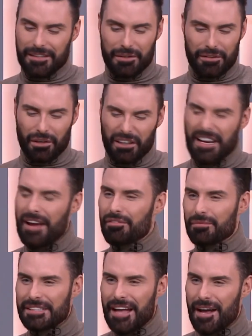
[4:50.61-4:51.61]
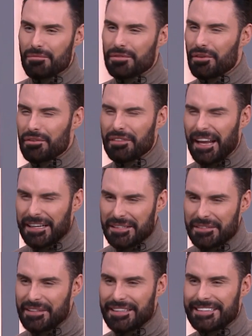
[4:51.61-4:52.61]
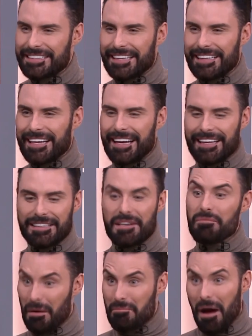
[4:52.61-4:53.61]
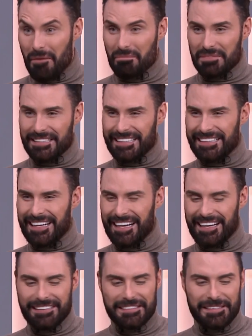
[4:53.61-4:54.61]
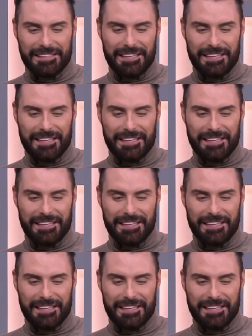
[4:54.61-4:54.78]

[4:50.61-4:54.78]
So you've got Claire from Steps, Ruth Langsford's in there, my mum's in there,